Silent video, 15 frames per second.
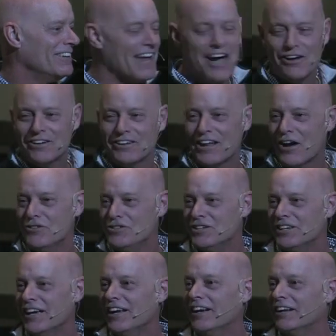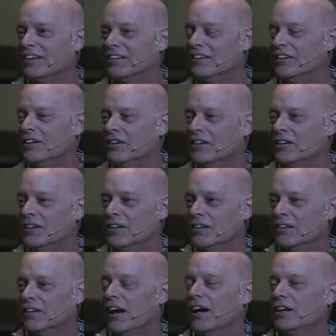Now, now you get it.
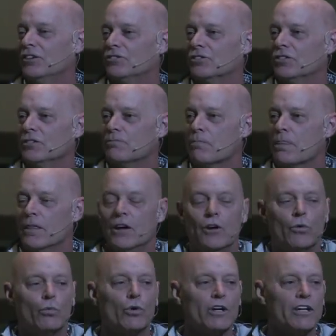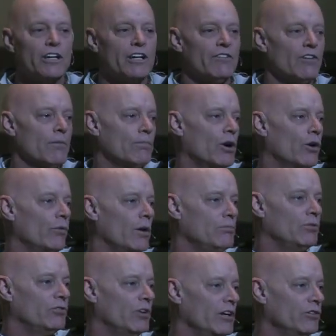Guys, we're going to give up our
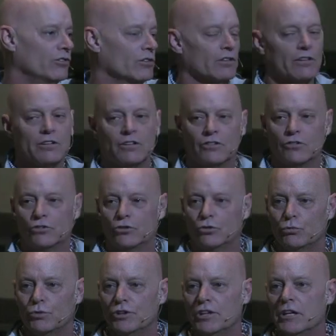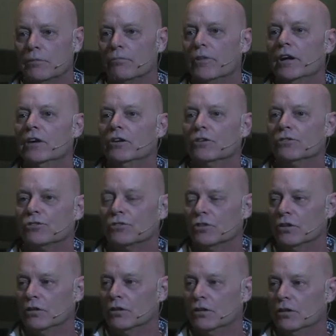reputation to redeem theirs.